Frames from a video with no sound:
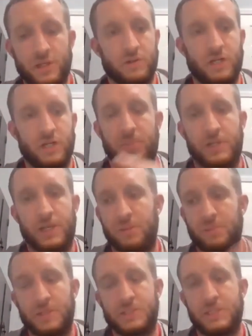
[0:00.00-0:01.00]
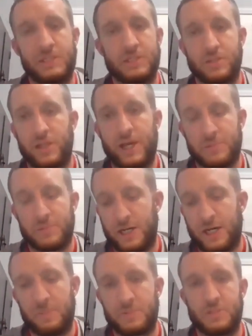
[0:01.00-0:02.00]
a company ABC's
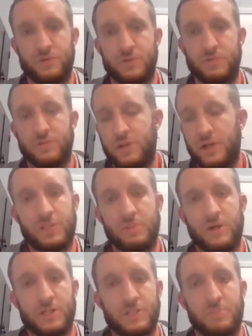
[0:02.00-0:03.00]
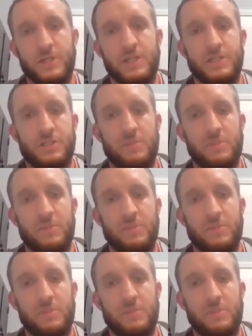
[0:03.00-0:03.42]
laptops for $50 a piece,